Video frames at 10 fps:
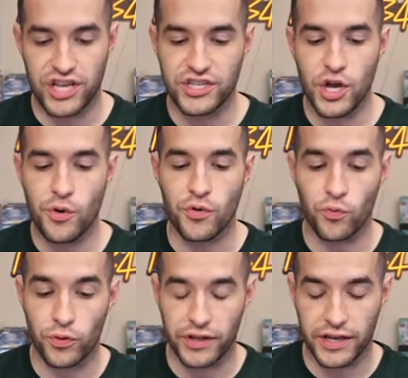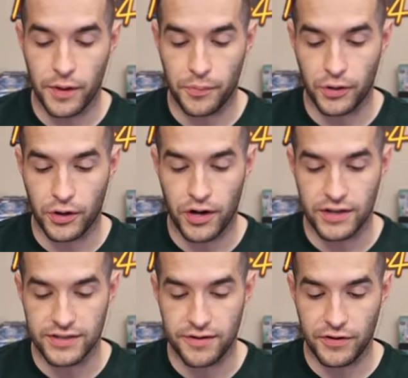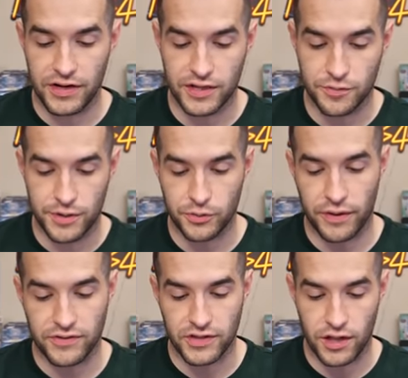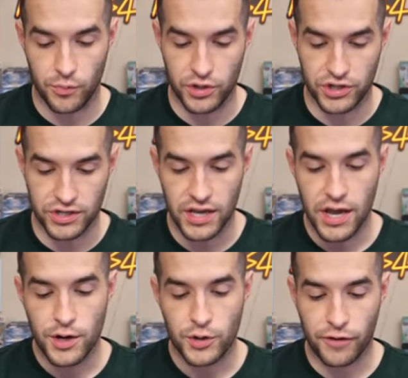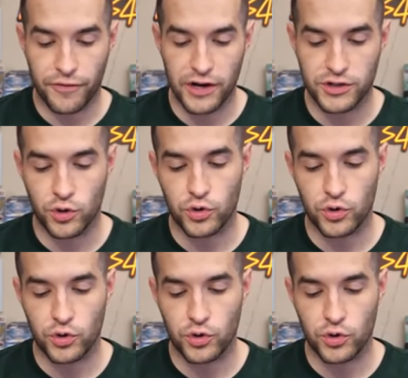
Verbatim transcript: Genzo can really help your cause. Infinite Dismissal. We have Solemn Wishes. Darkfire